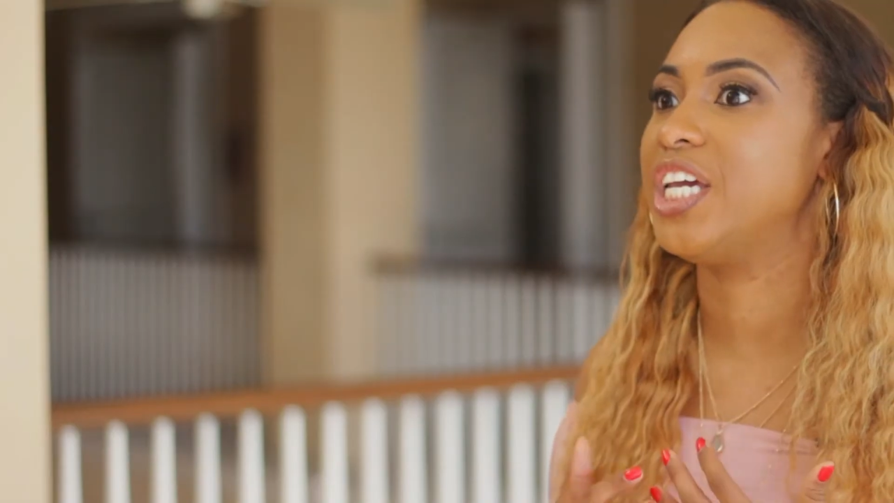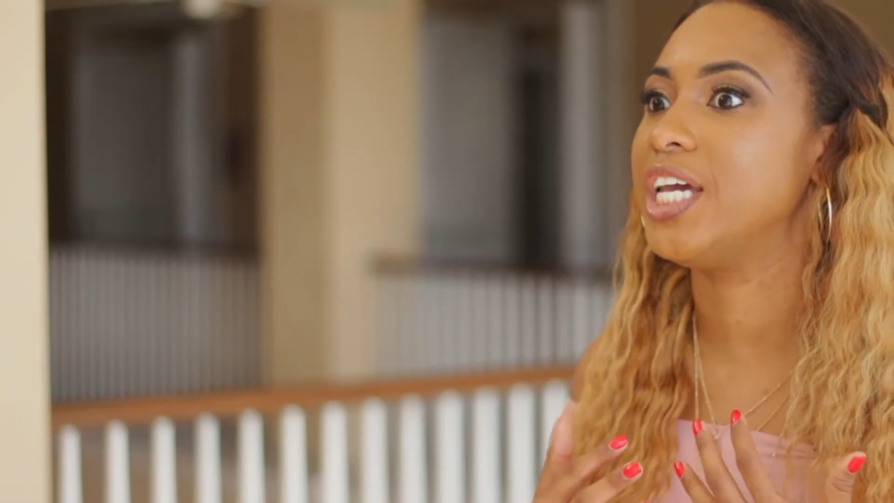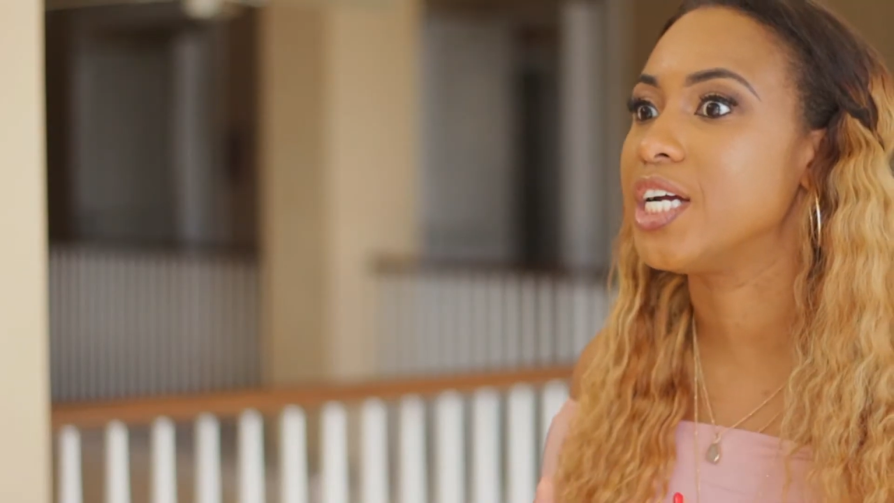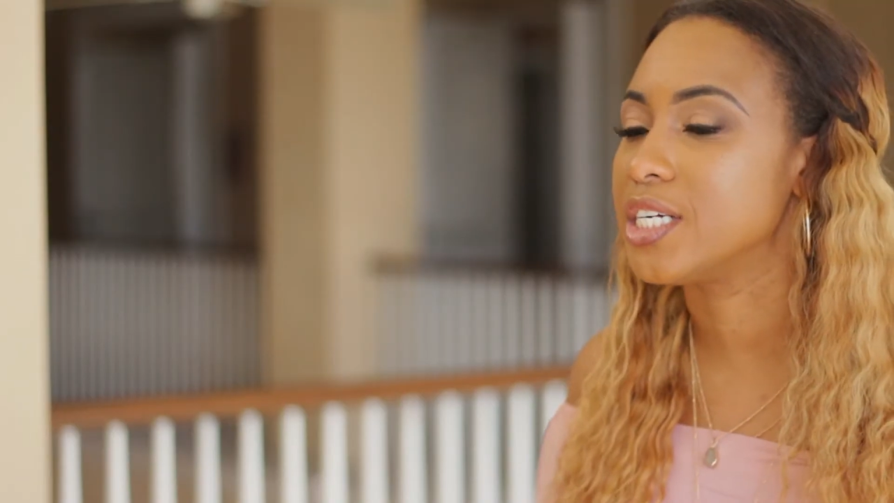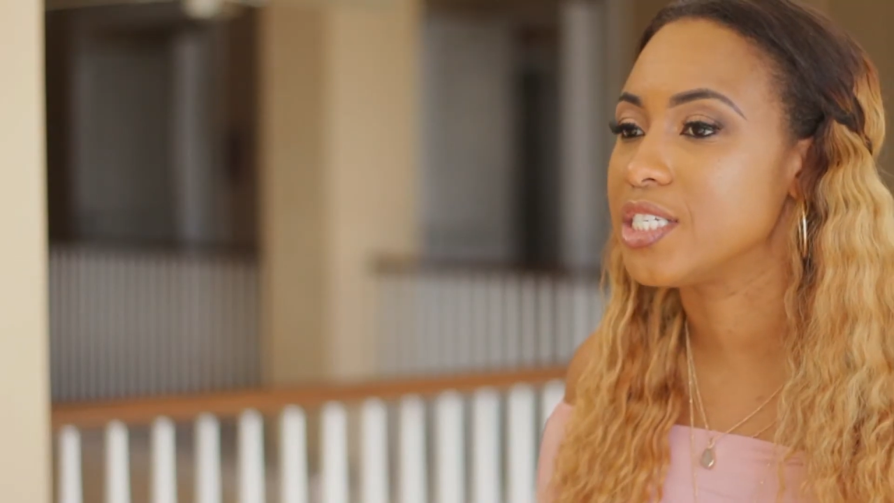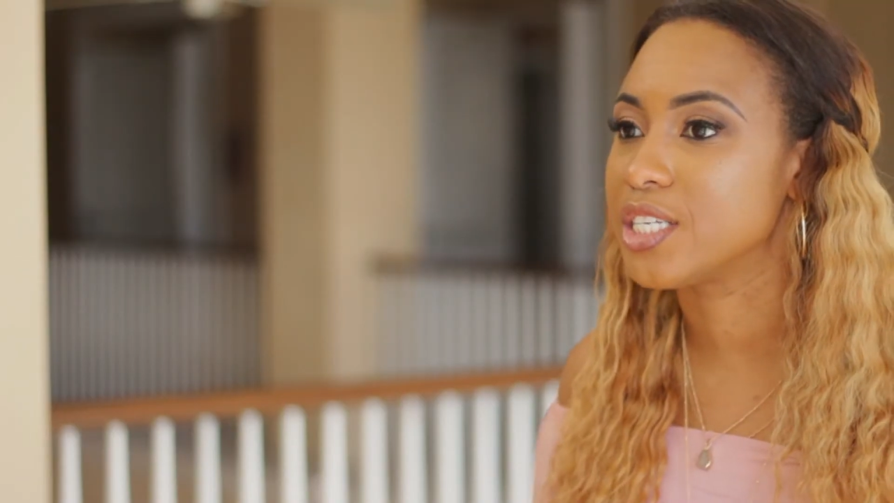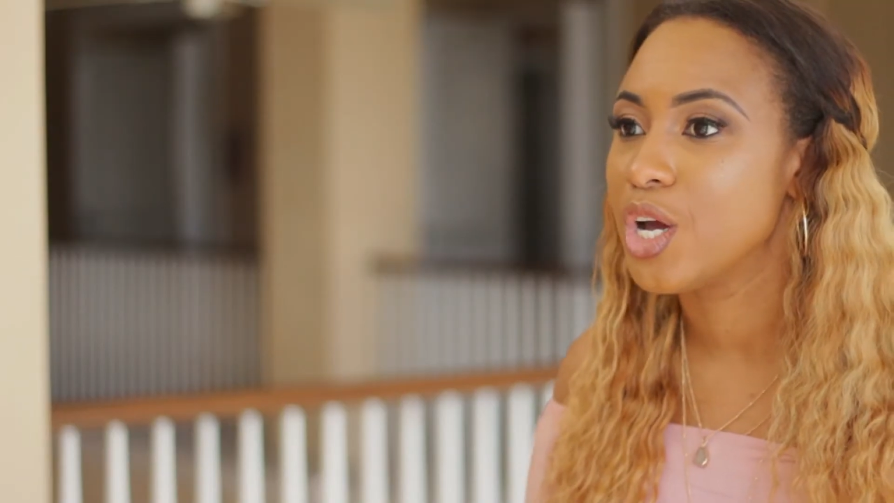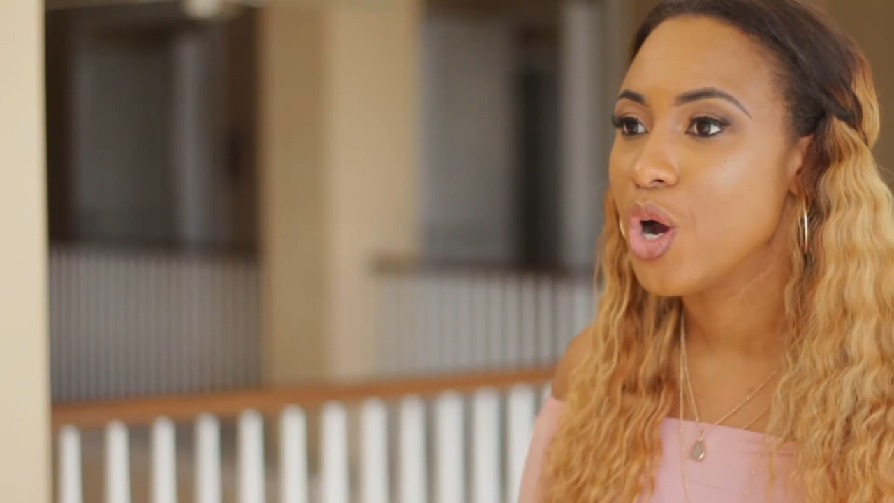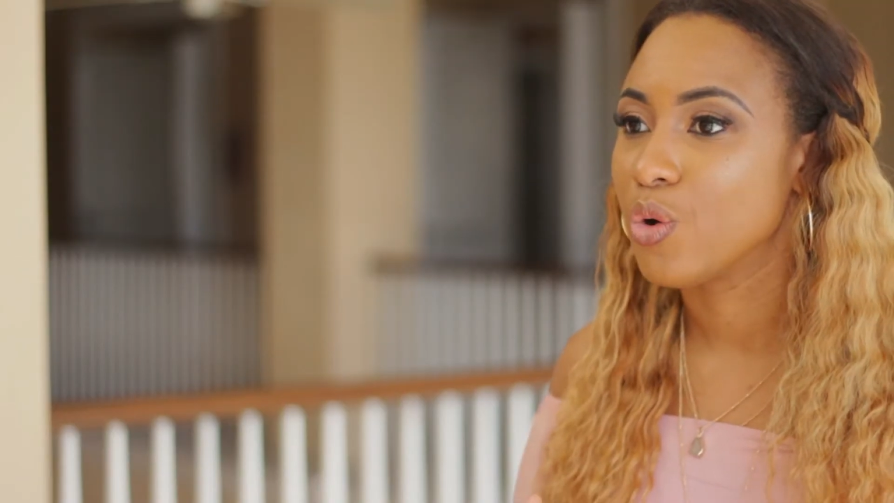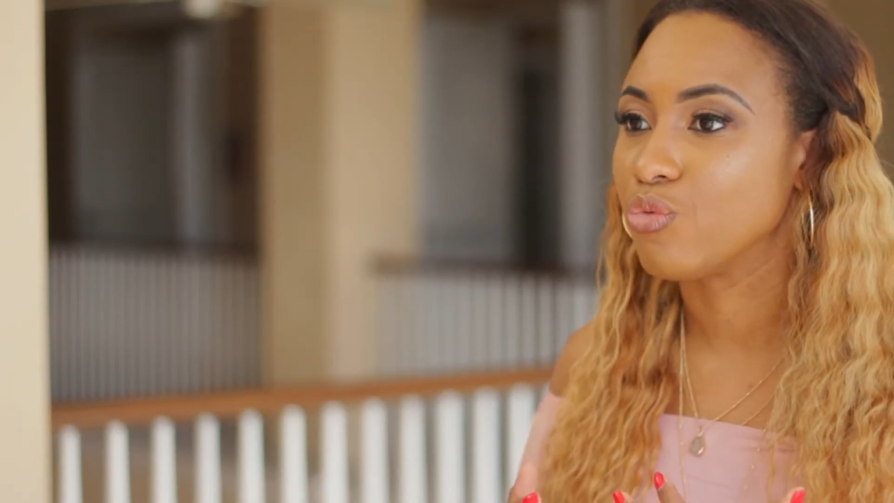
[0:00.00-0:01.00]
tears
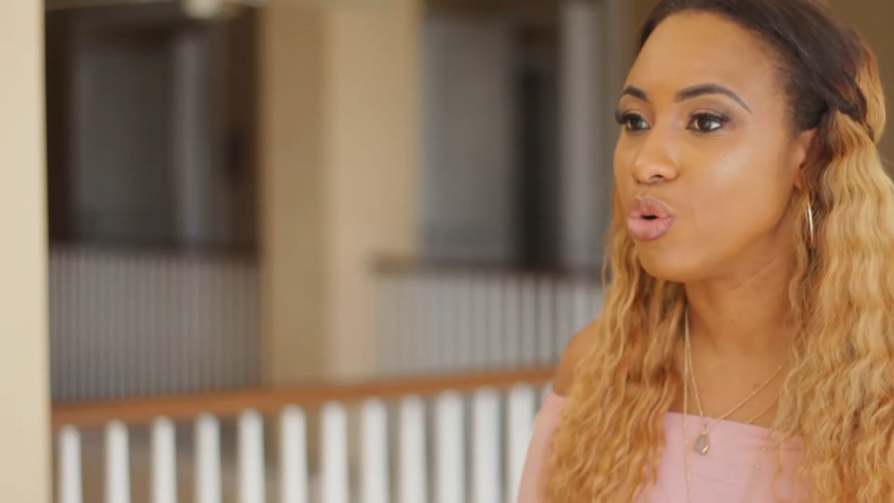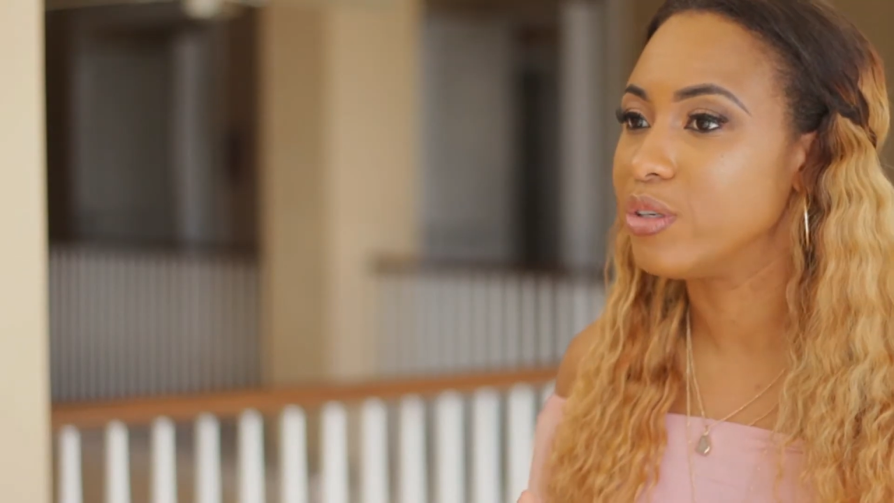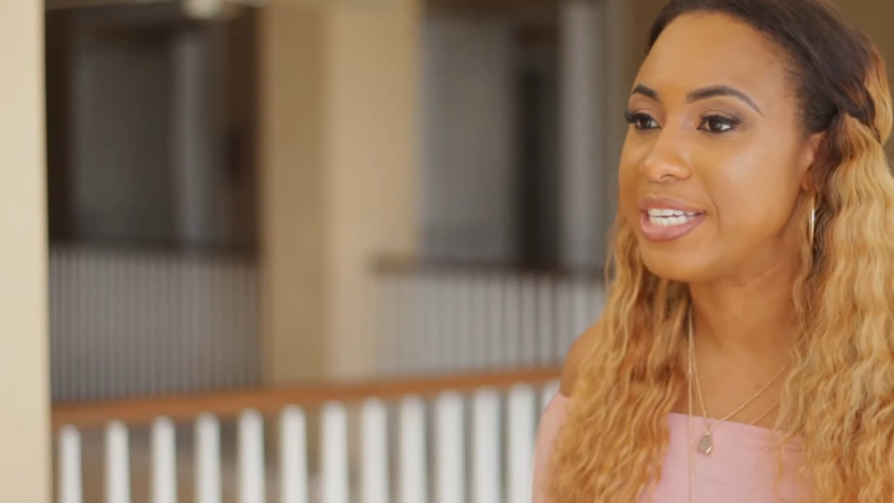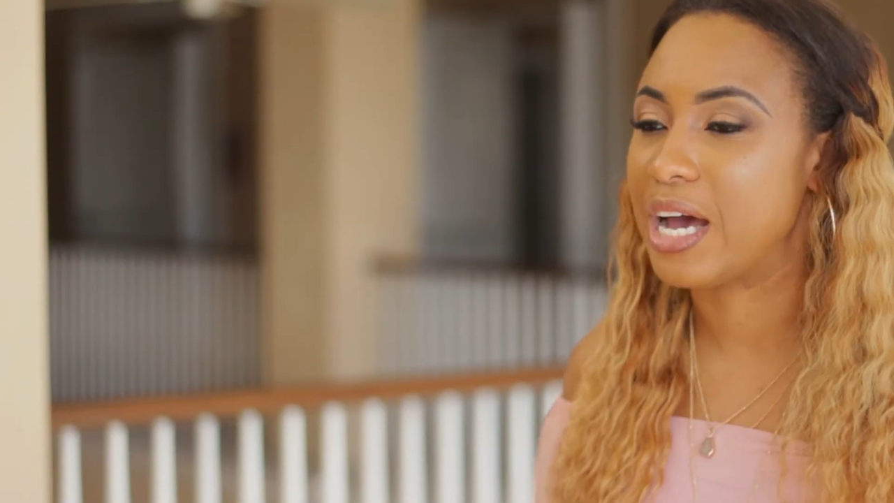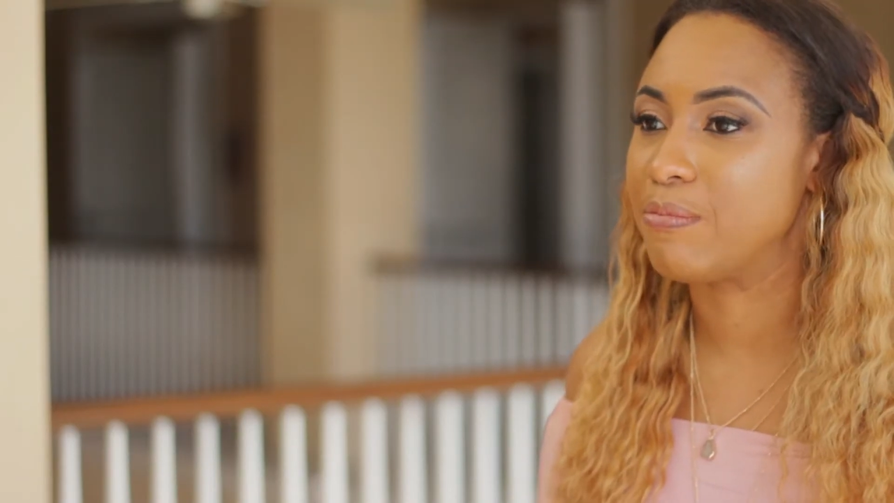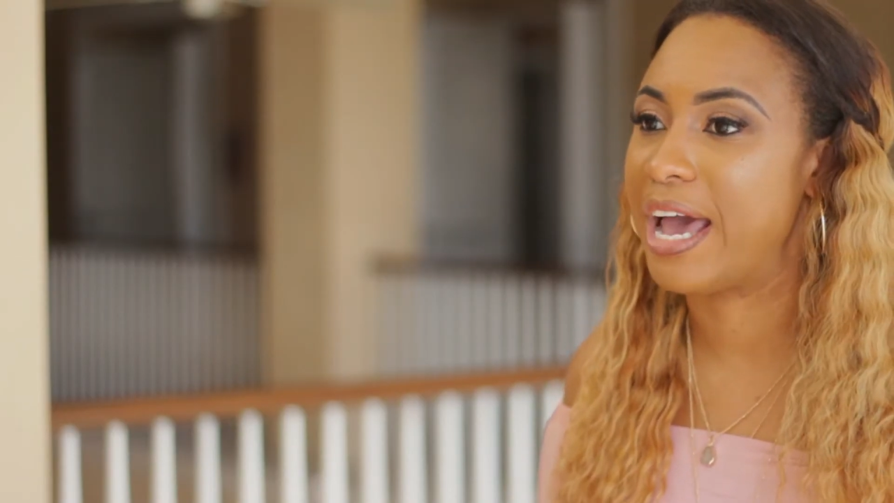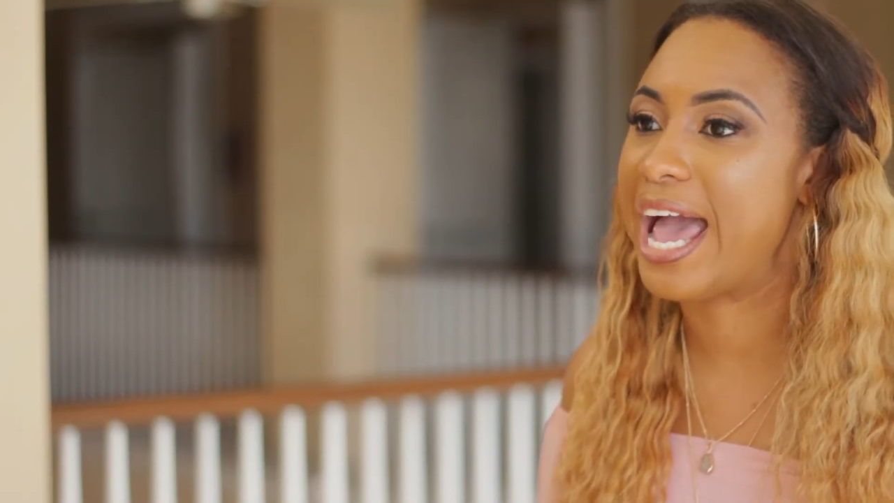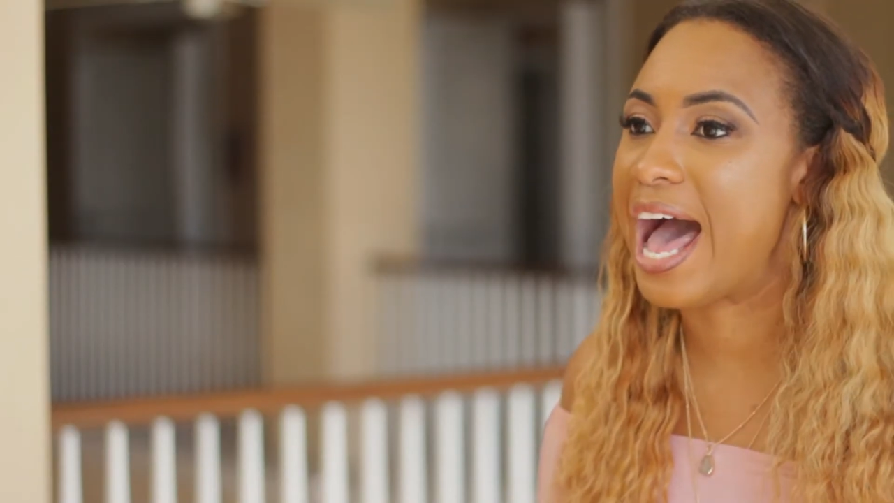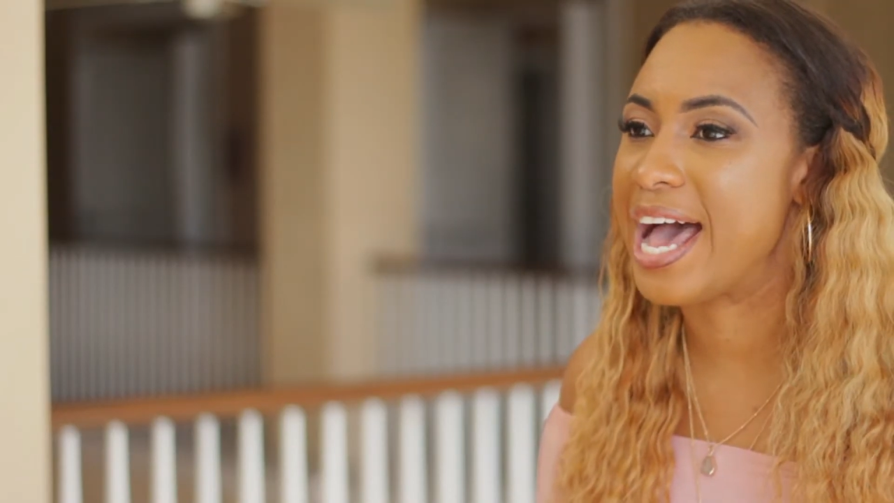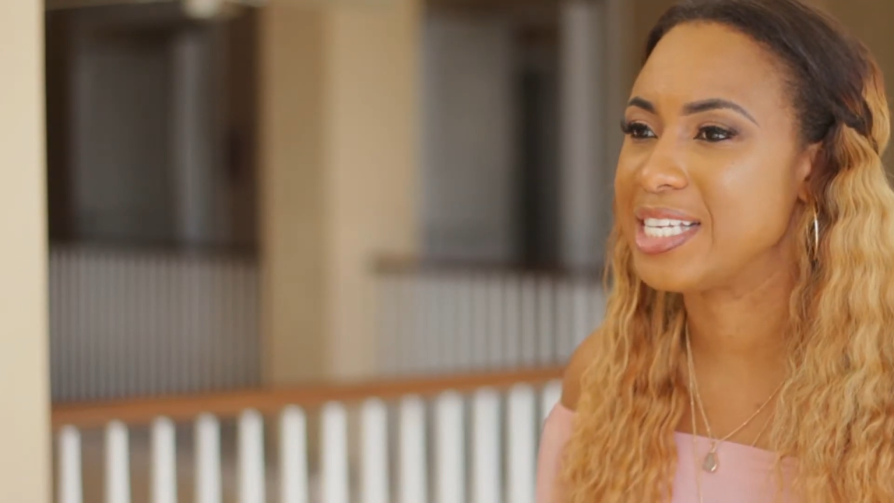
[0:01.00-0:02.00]
rolled down my
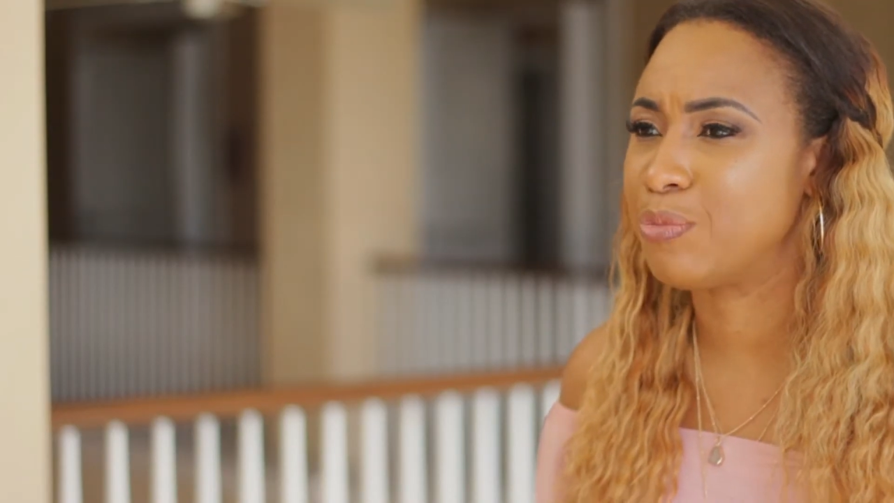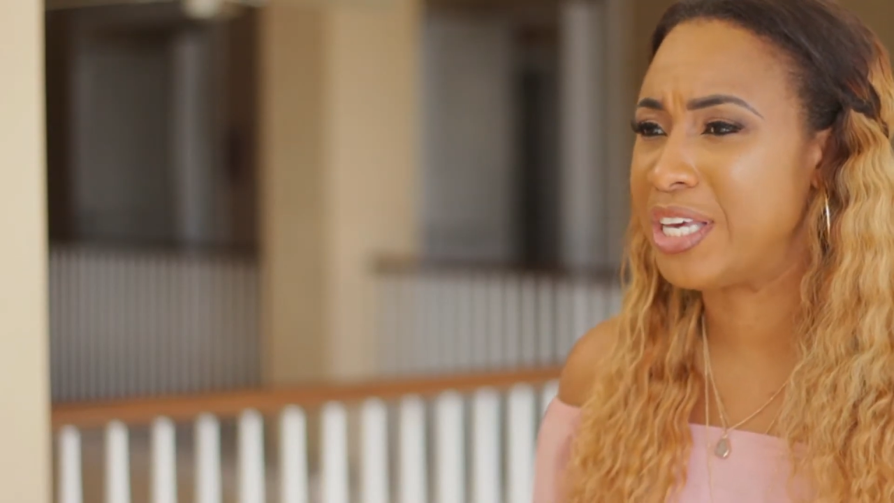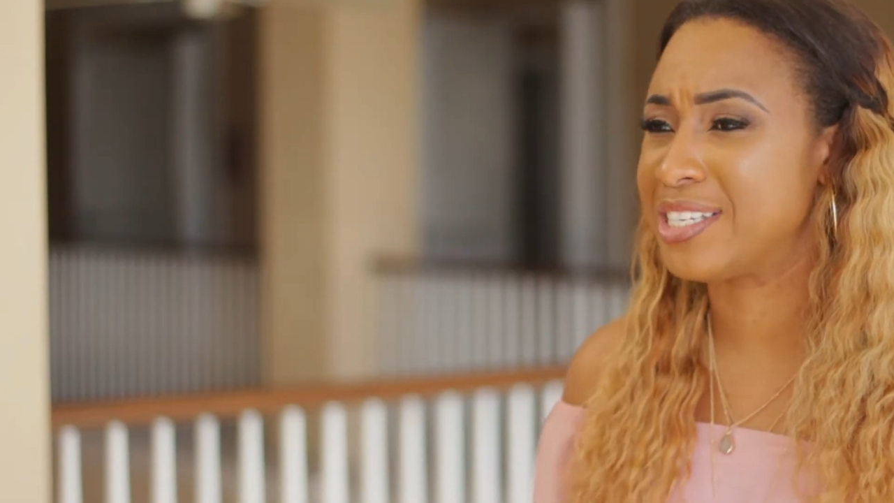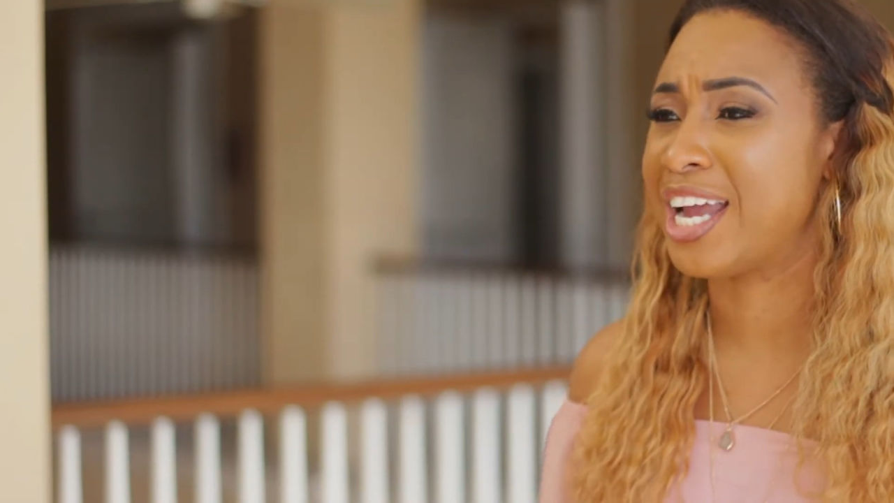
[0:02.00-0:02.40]
eyes because